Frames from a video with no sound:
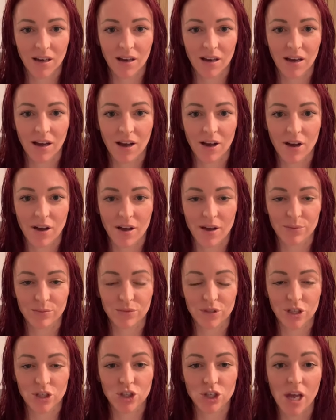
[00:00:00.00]
um,
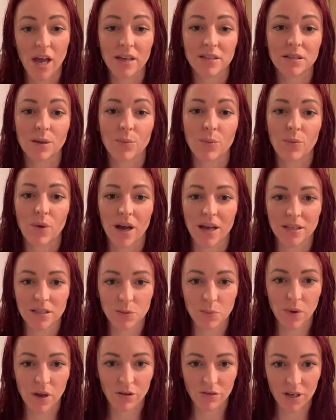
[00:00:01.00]
to share some of my
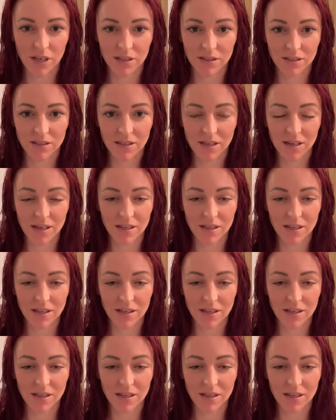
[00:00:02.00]
experiences